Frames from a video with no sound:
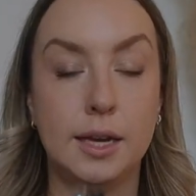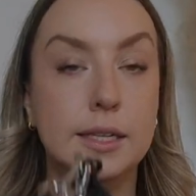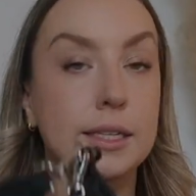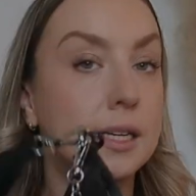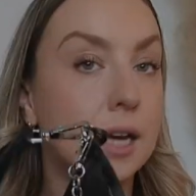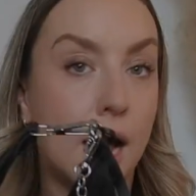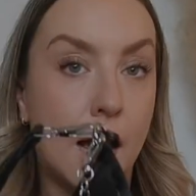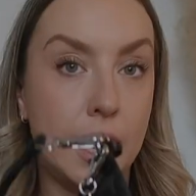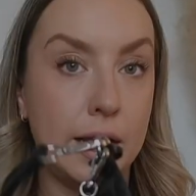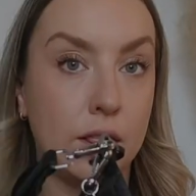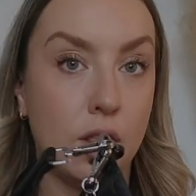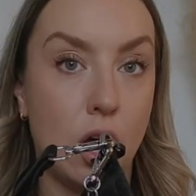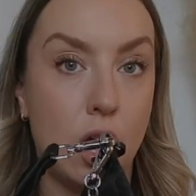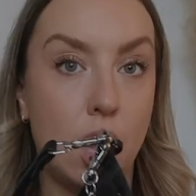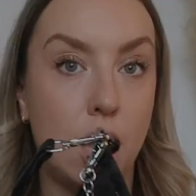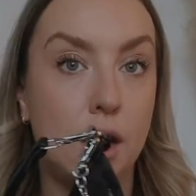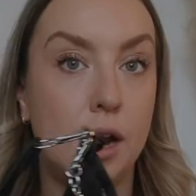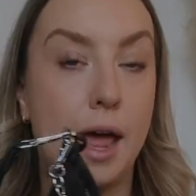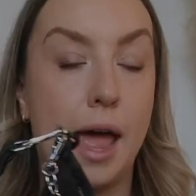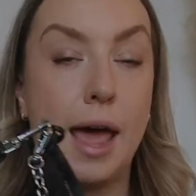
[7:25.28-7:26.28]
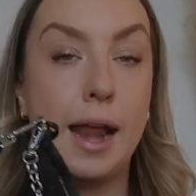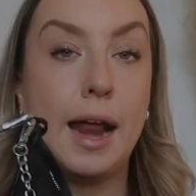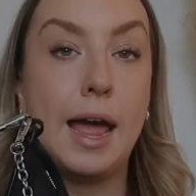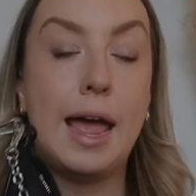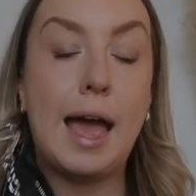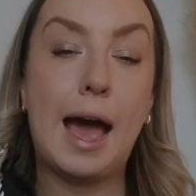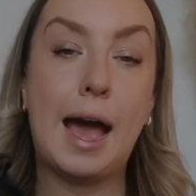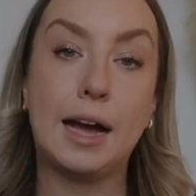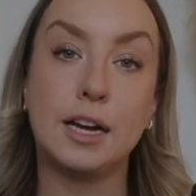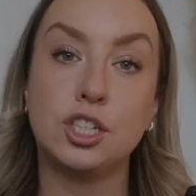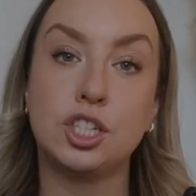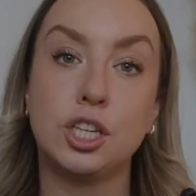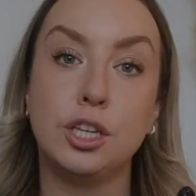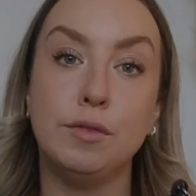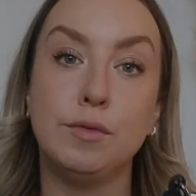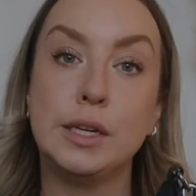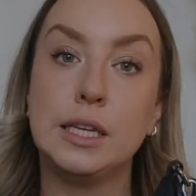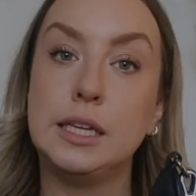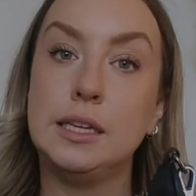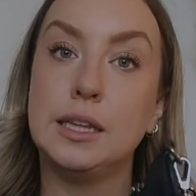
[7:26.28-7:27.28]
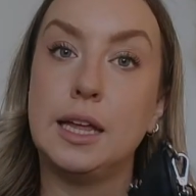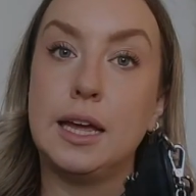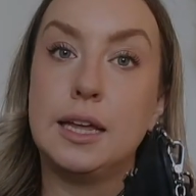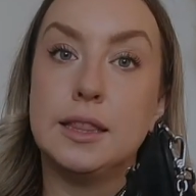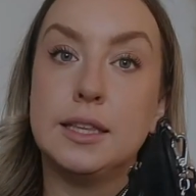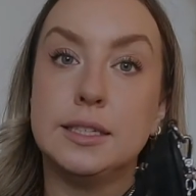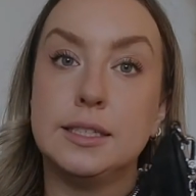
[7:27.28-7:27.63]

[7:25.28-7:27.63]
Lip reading: nylon. And I actually really like